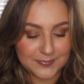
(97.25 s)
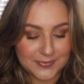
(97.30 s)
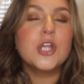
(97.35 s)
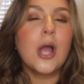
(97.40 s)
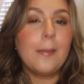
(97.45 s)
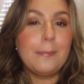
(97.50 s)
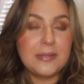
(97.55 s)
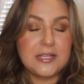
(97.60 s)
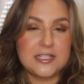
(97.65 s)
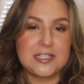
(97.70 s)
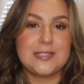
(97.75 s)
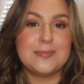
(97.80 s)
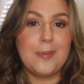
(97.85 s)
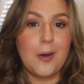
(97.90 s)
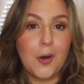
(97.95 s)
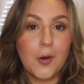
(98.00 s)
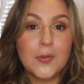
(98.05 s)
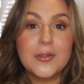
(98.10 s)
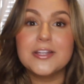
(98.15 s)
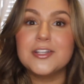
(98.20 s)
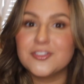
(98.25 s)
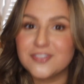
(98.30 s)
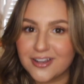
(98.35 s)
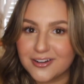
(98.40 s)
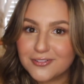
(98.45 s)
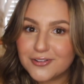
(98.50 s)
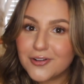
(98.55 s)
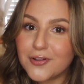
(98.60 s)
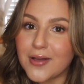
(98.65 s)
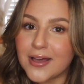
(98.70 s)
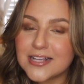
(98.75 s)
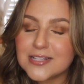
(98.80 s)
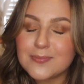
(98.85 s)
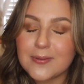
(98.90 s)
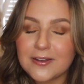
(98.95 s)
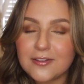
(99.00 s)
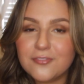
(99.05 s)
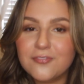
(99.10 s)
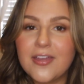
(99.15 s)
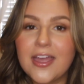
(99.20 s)
Shopping small in general has
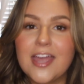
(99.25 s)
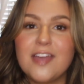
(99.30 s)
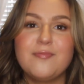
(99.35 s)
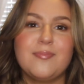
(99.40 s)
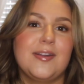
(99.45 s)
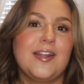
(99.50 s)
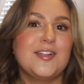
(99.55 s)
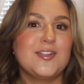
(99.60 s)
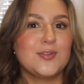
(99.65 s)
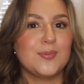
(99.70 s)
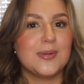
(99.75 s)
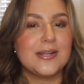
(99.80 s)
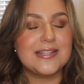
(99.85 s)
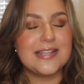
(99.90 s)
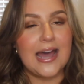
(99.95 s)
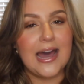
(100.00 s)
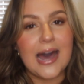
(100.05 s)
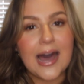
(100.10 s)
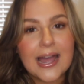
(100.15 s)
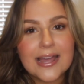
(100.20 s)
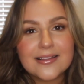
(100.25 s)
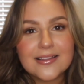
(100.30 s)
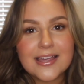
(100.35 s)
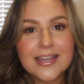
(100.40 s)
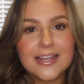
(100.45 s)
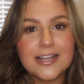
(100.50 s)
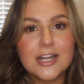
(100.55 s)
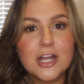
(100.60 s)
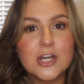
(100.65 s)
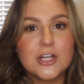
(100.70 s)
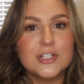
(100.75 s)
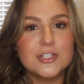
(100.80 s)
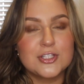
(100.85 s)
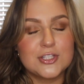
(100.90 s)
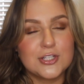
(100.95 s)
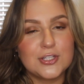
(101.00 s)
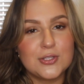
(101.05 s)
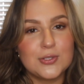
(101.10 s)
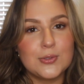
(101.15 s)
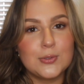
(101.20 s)
been a fave, but I just wanted to highlight
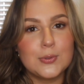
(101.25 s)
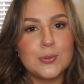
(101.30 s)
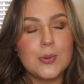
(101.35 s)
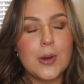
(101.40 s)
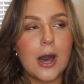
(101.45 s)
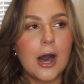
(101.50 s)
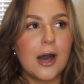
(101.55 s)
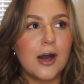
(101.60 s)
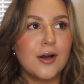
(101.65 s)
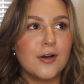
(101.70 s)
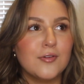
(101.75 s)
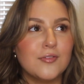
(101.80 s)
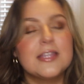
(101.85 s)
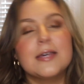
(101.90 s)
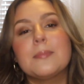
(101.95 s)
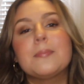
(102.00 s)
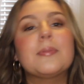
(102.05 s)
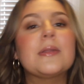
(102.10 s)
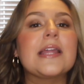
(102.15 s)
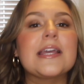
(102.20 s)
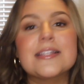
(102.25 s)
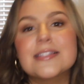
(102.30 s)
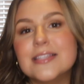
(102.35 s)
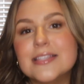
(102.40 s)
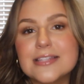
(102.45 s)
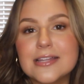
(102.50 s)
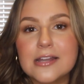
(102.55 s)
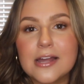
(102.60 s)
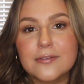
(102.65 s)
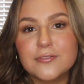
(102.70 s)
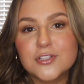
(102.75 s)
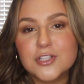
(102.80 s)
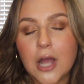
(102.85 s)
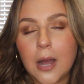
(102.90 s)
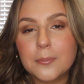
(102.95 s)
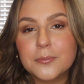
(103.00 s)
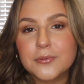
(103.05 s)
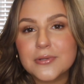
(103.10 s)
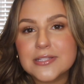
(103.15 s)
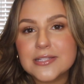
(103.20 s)
two of the places that I've
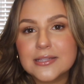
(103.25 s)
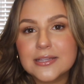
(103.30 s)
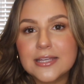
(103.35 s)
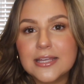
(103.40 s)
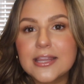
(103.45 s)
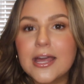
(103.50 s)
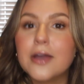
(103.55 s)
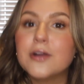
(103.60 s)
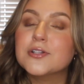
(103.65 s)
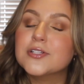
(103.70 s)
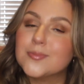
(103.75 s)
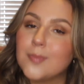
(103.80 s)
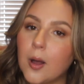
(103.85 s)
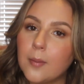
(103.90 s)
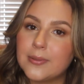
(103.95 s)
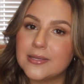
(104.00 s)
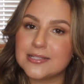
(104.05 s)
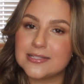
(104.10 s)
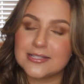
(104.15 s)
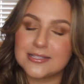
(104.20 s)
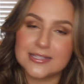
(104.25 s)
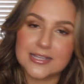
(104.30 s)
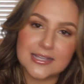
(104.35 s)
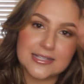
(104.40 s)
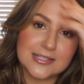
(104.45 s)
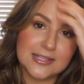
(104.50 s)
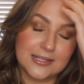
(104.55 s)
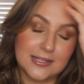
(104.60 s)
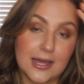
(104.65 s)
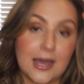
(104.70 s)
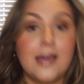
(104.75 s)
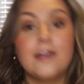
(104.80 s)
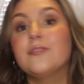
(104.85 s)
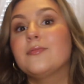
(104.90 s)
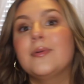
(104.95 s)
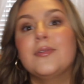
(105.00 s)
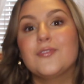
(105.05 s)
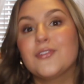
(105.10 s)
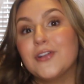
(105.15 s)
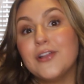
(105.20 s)
shopped recently that are small businesses, and I've
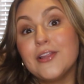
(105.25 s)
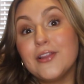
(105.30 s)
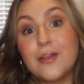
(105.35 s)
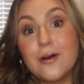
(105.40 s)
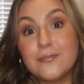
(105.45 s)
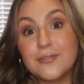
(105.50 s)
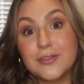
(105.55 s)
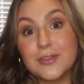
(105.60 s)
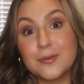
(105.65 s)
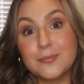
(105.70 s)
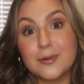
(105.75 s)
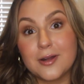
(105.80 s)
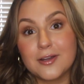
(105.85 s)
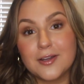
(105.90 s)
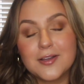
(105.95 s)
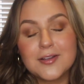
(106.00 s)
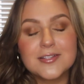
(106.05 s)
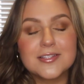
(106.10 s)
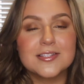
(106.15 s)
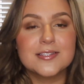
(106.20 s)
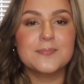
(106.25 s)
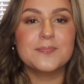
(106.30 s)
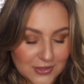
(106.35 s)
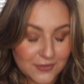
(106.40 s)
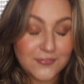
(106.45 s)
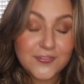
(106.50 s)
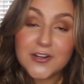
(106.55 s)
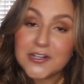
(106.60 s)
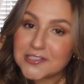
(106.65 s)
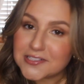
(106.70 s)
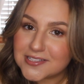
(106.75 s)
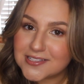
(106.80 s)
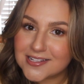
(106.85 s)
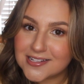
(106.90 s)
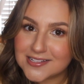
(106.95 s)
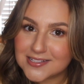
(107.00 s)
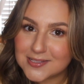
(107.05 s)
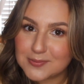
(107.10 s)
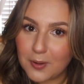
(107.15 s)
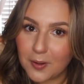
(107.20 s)
been really loving their products. The
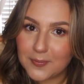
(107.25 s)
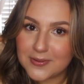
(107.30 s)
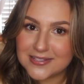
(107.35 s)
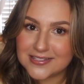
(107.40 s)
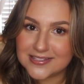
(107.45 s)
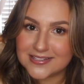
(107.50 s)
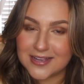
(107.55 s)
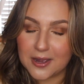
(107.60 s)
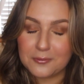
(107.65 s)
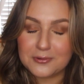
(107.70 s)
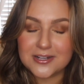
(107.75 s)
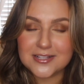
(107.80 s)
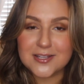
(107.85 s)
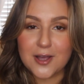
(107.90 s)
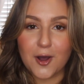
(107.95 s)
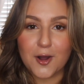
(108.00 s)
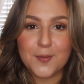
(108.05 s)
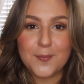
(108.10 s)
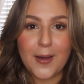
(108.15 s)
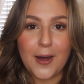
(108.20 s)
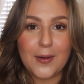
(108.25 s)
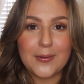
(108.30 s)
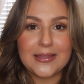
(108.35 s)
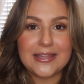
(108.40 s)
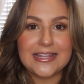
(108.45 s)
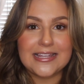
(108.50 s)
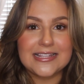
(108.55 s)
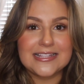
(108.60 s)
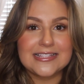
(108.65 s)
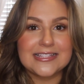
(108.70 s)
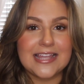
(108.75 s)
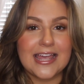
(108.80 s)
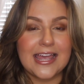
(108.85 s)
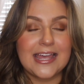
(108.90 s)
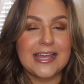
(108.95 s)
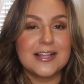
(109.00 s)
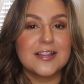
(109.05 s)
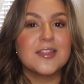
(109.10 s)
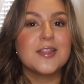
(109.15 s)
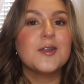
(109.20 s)
first small business I want to talk about is
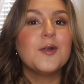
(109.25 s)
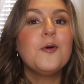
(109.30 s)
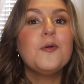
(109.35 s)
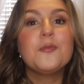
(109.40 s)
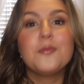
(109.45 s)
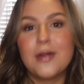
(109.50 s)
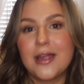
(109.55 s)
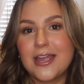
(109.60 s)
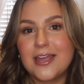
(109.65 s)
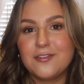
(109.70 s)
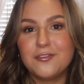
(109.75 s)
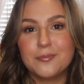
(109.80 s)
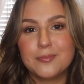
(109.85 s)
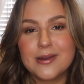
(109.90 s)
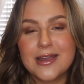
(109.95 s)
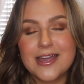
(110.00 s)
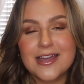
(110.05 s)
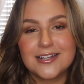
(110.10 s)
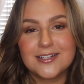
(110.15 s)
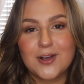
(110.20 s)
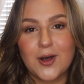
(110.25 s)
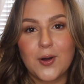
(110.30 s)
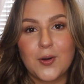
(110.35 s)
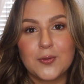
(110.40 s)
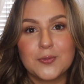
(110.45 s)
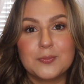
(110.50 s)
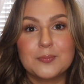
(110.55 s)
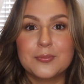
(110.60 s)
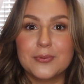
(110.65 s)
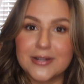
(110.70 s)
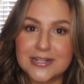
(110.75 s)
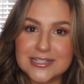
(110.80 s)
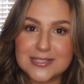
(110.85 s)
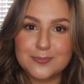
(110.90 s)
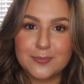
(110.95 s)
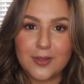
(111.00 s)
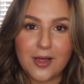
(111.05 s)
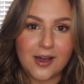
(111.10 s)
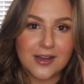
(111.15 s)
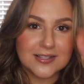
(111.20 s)
a little rave brand called Brit's
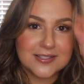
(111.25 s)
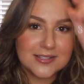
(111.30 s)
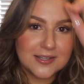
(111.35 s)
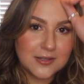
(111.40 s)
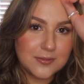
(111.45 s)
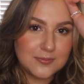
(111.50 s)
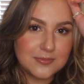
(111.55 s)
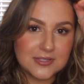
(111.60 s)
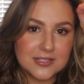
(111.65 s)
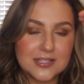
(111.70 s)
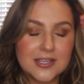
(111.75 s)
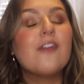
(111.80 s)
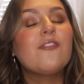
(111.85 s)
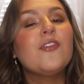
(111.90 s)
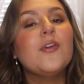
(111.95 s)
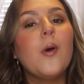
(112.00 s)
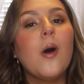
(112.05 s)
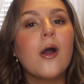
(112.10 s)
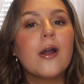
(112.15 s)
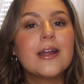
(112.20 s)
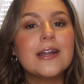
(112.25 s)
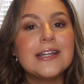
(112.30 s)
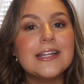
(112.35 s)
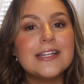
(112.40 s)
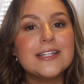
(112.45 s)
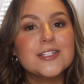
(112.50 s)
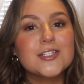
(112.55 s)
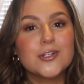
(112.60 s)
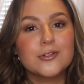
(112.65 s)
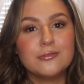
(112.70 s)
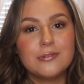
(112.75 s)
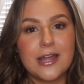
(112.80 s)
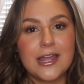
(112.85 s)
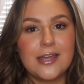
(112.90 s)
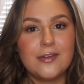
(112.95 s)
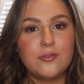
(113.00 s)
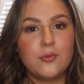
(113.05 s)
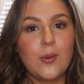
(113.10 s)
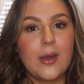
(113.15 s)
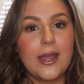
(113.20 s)
Blossoms. If you aren't into
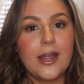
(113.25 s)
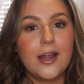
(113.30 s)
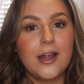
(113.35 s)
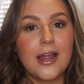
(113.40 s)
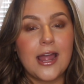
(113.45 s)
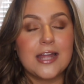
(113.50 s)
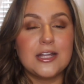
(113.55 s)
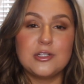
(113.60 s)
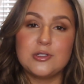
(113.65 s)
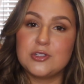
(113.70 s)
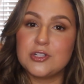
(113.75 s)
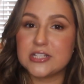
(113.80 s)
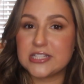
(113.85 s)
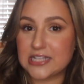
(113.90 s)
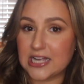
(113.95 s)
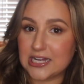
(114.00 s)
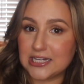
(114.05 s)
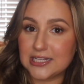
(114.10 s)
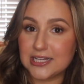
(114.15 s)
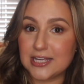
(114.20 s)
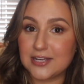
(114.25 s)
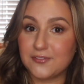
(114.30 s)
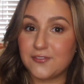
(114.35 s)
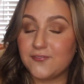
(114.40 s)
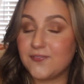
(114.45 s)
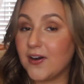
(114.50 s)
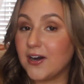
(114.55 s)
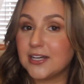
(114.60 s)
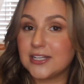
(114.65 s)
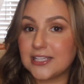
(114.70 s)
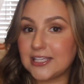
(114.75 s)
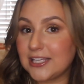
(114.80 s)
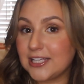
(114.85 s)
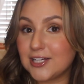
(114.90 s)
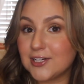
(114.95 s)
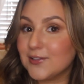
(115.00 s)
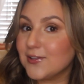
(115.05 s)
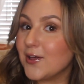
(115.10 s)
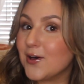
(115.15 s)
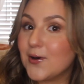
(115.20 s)
rave wear and you just kind of like funky
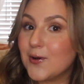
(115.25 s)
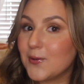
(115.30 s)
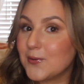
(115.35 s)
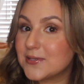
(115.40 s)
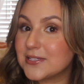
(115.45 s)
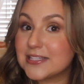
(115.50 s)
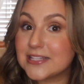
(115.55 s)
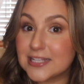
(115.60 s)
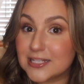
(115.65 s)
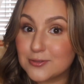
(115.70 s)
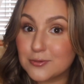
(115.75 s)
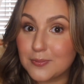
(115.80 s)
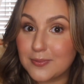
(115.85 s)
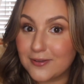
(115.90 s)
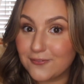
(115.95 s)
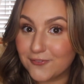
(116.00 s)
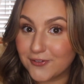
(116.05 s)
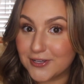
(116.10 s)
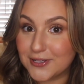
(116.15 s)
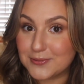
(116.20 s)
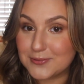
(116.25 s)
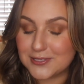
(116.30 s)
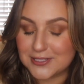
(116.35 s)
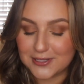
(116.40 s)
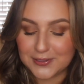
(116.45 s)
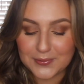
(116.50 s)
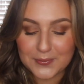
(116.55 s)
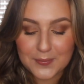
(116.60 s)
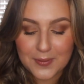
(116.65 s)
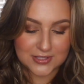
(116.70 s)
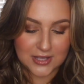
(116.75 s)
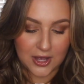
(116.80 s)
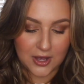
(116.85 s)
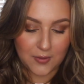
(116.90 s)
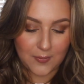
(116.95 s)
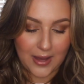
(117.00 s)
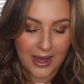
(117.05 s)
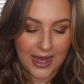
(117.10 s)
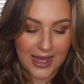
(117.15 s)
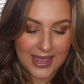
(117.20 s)
clothes, this will be for you too.
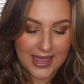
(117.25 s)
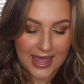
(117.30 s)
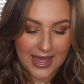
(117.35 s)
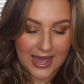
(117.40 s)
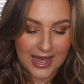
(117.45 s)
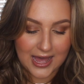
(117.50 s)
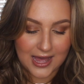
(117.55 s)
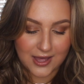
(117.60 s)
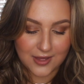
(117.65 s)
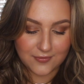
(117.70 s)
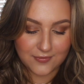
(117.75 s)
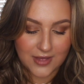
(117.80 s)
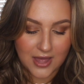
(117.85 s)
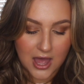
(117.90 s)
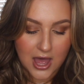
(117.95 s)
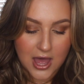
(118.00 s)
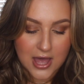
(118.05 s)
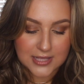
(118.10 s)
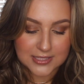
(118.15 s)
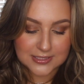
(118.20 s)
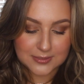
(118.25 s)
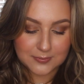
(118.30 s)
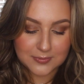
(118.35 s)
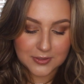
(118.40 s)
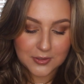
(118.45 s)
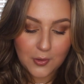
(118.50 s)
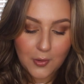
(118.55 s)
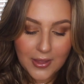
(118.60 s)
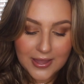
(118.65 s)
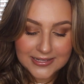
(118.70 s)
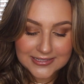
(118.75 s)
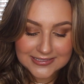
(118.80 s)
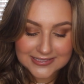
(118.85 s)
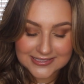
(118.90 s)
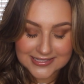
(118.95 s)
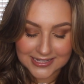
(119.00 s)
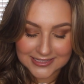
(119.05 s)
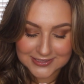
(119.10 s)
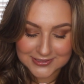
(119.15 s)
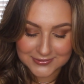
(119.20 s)
So I have some little
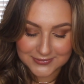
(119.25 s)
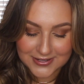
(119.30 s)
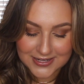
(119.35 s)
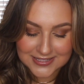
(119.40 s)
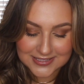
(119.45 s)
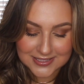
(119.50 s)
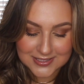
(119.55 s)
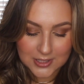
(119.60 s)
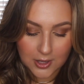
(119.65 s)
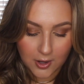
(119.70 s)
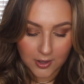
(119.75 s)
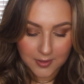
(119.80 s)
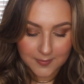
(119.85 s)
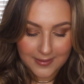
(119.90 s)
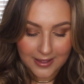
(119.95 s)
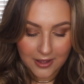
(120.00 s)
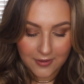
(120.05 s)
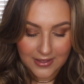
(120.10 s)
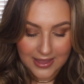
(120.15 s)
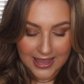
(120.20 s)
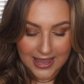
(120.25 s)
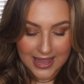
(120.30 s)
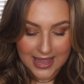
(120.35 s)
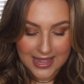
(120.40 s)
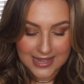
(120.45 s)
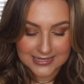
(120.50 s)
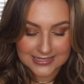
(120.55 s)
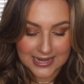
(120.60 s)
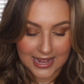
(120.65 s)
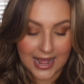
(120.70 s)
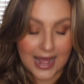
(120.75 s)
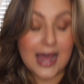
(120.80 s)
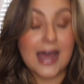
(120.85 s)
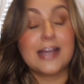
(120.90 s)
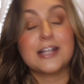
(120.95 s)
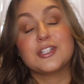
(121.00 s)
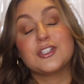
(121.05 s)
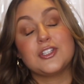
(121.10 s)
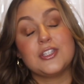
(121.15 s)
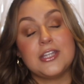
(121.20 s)
accessories to talk about, and
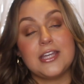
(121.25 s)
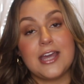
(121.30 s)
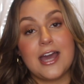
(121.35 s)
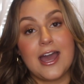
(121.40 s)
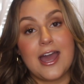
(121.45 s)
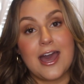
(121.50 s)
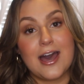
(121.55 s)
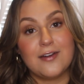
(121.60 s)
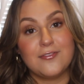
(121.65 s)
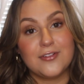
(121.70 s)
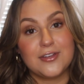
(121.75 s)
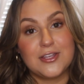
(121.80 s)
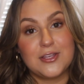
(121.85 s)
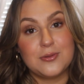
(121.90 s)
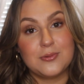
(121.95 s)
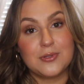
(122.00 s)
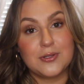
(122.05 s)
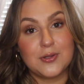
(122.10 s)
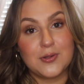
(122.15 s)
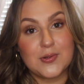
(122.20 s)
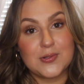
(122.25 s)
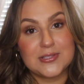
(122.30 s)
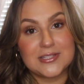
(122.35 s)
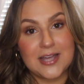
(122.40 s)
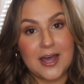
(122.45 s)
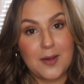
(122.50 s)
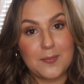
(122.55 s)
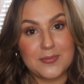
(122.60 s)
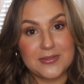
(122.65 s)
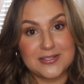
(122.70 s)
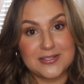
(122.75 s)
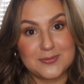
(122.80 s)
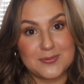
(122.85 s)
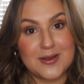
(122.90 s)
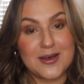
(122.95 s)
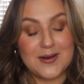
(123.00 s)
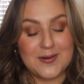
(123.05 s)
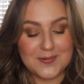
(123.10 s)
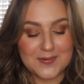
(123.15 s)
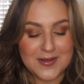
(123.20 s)
actually I have a cute little top
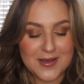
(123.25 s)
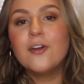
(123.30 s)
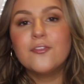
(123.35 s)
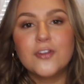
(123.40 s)
well.